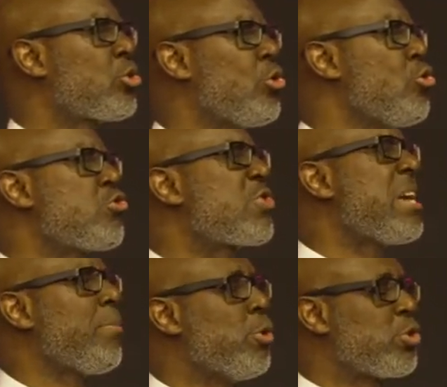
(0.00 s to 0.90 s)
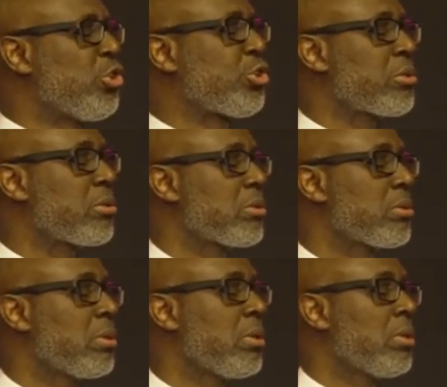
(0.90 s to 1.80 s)
to use their position,
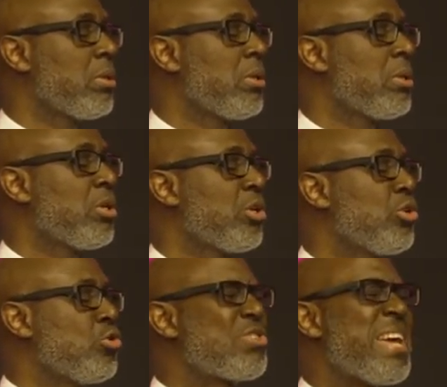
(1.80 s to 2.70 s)
use